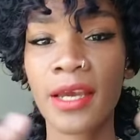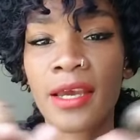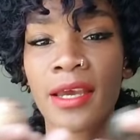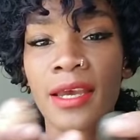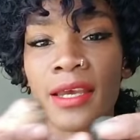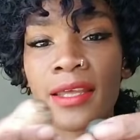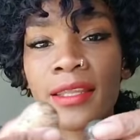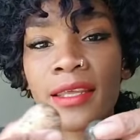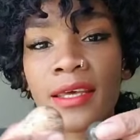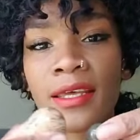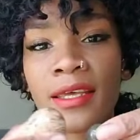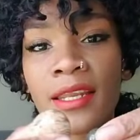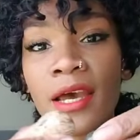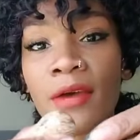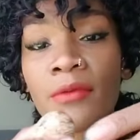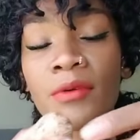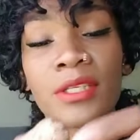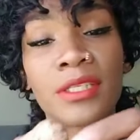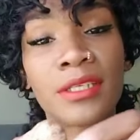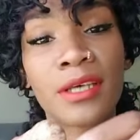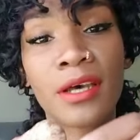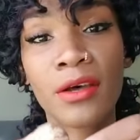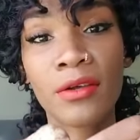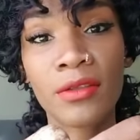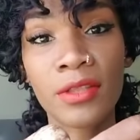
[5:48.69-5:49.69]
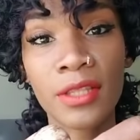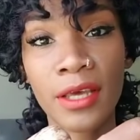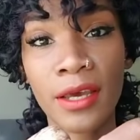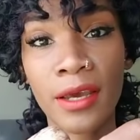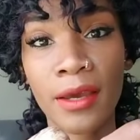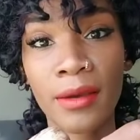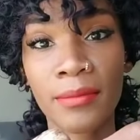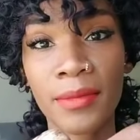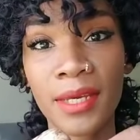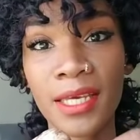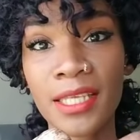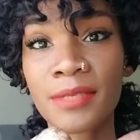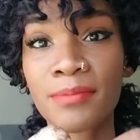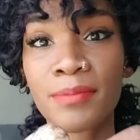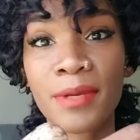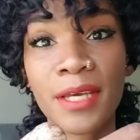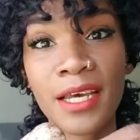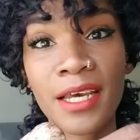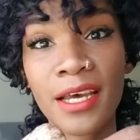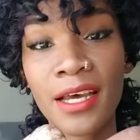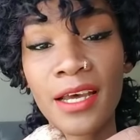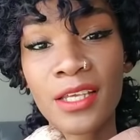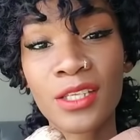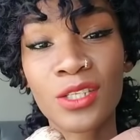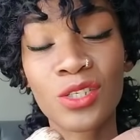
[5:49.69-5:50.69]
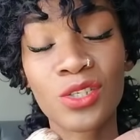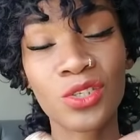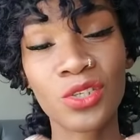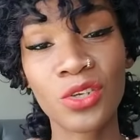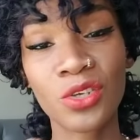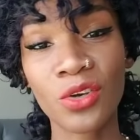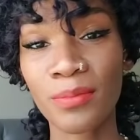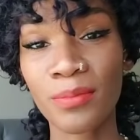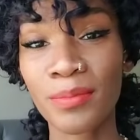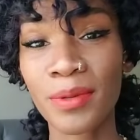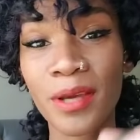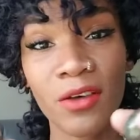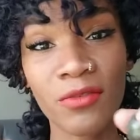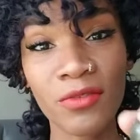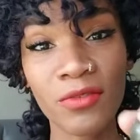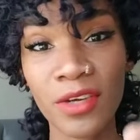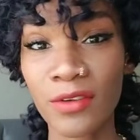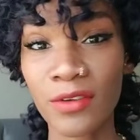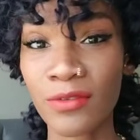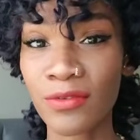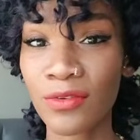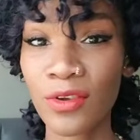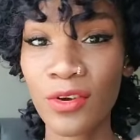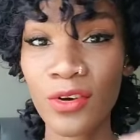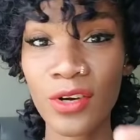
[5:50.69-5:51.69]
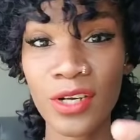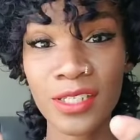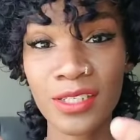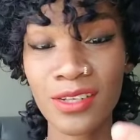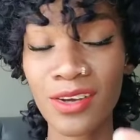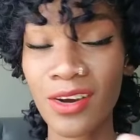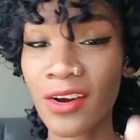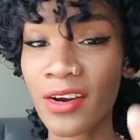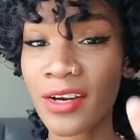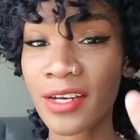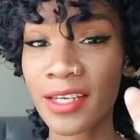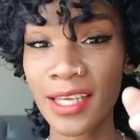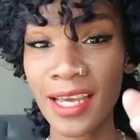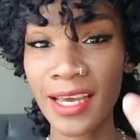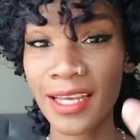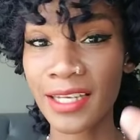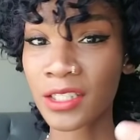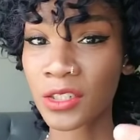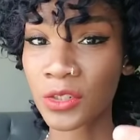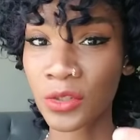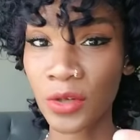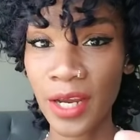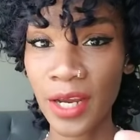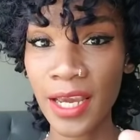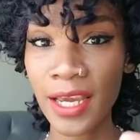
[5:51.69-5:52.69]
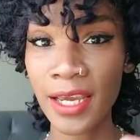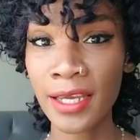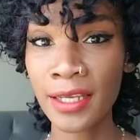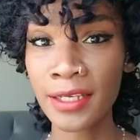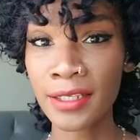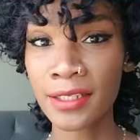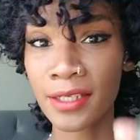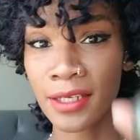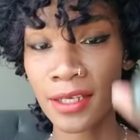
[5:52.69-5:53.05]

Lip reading: And then I would tell them, it's because your pelvic floors aren't yet trained